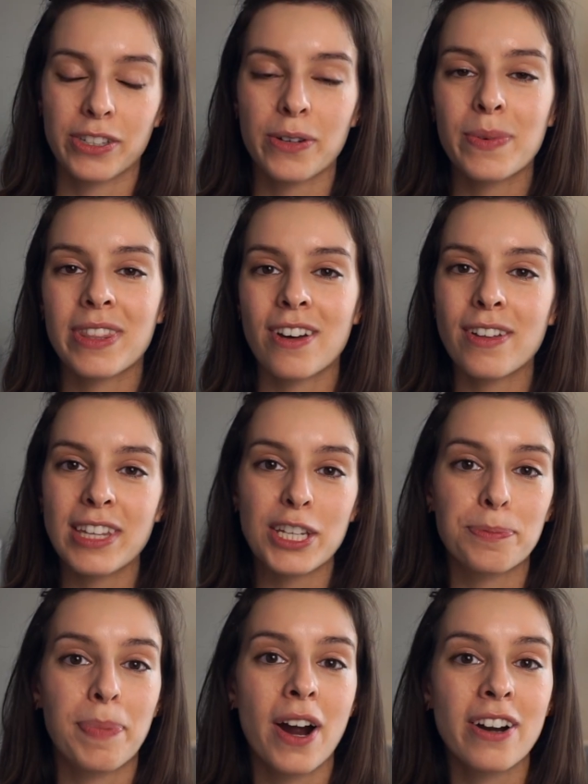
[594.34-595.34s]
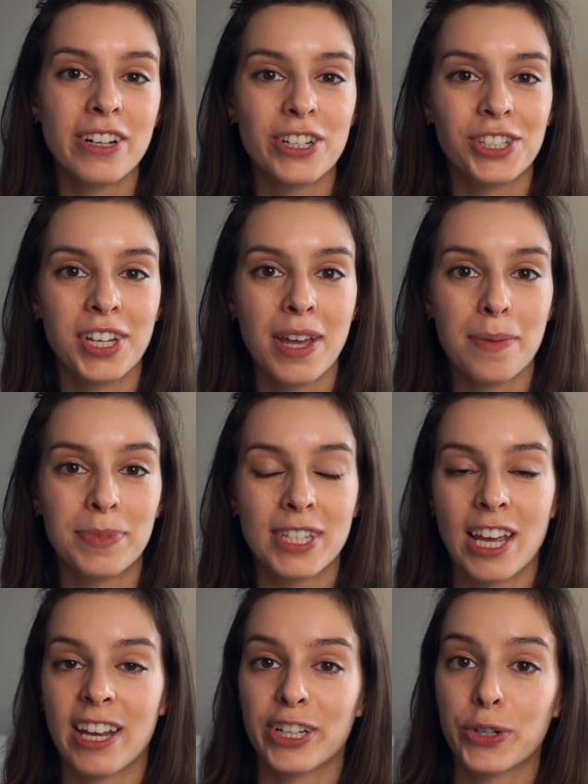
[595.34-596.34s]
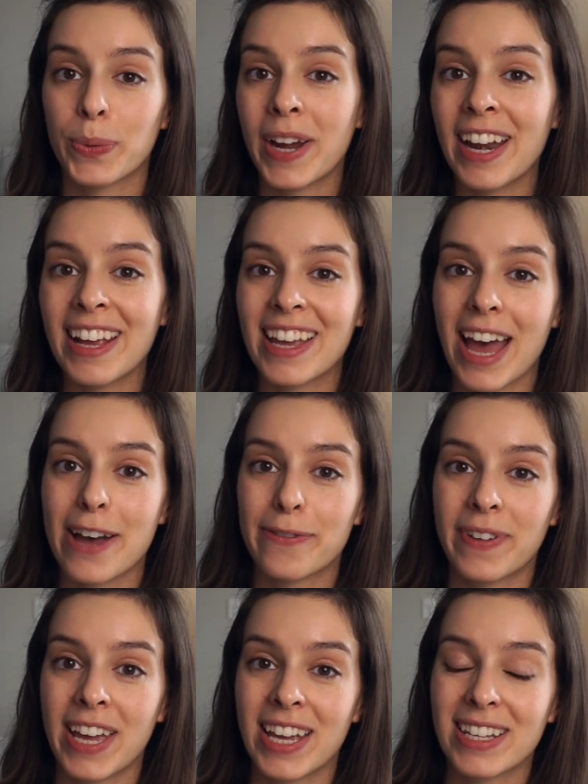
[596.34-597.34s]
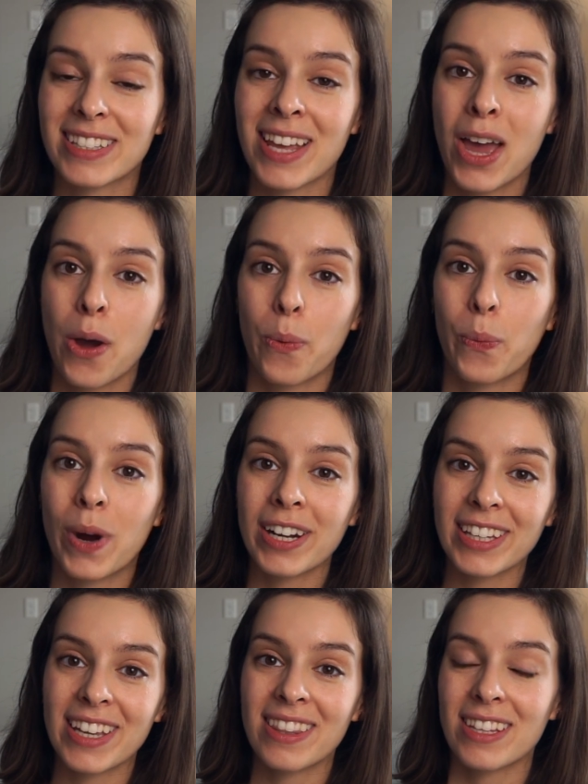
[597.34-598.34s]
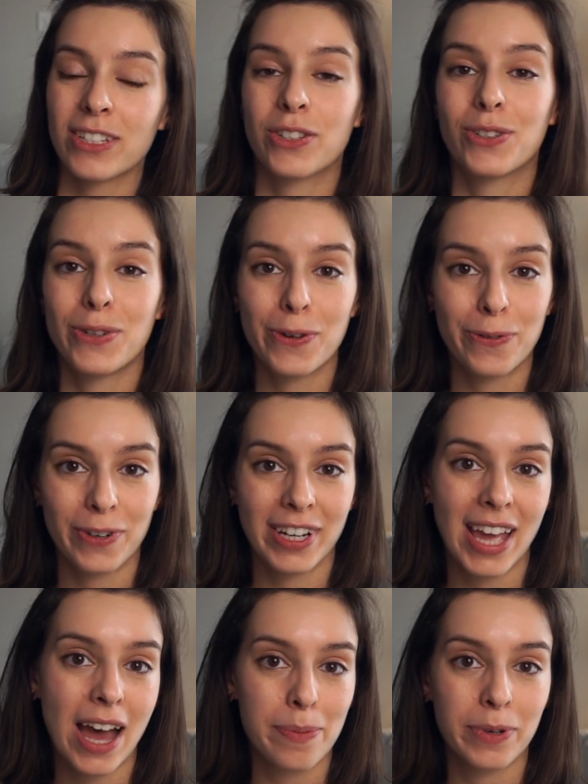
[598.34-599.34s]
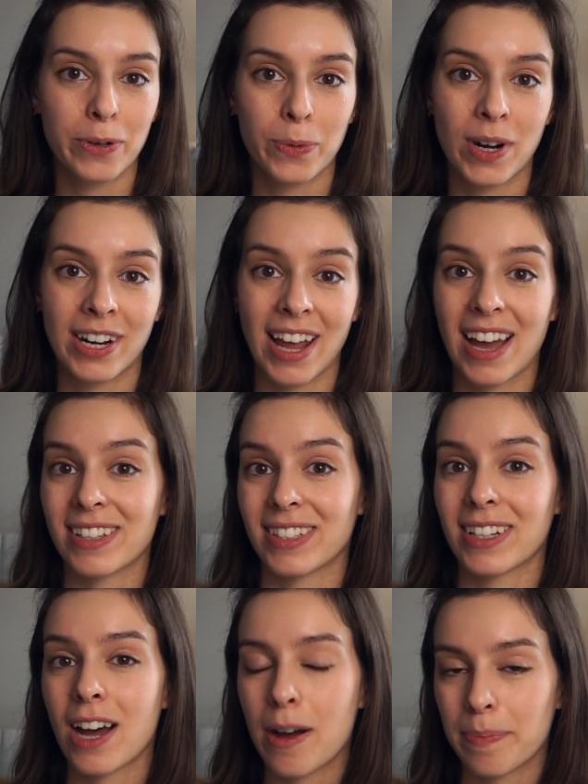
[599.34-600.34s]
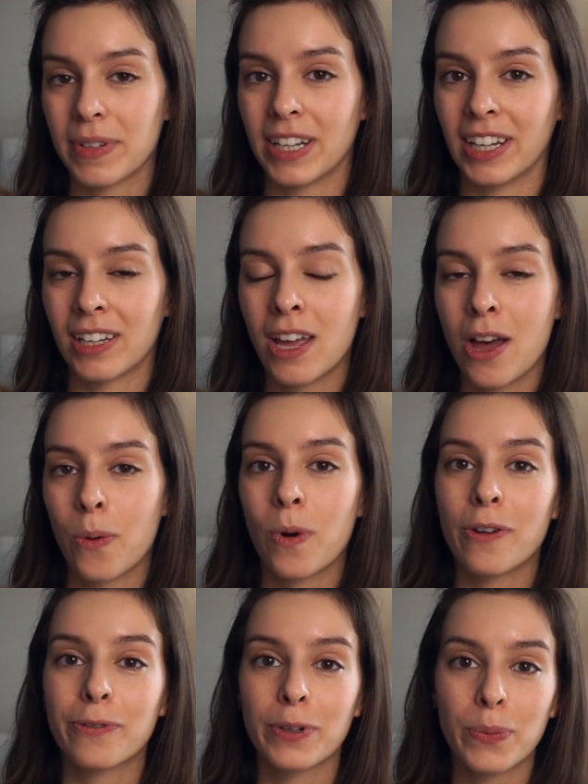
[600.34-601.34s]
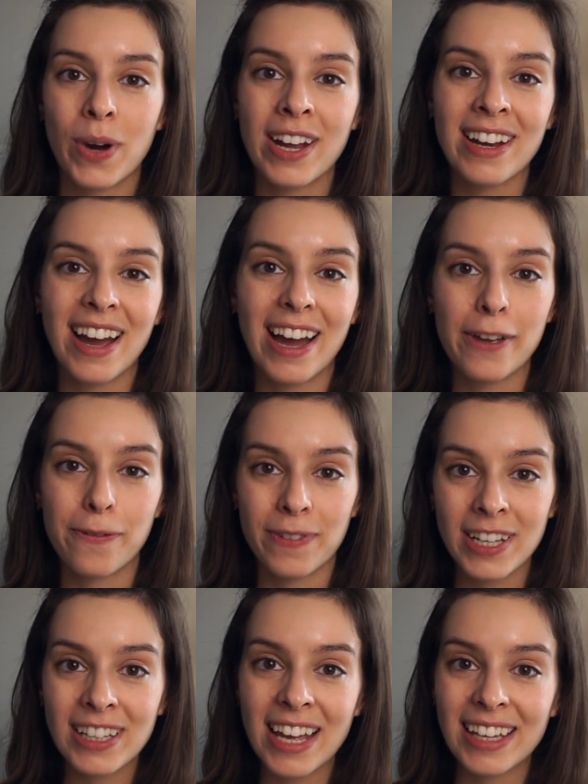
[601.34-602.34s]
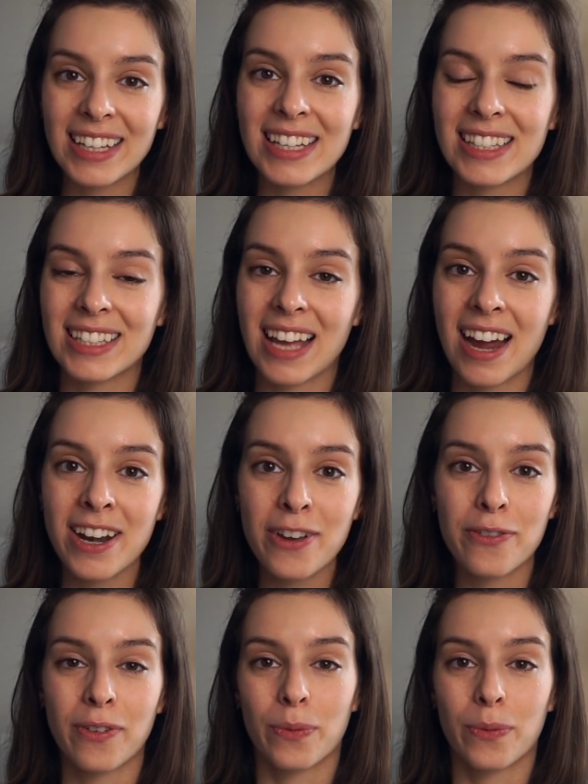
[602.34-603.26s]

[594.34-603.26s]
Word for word: So with all these partnerships and creating cafes, what can this do for Capital One as a company? Well, for one, I feel like it's kind of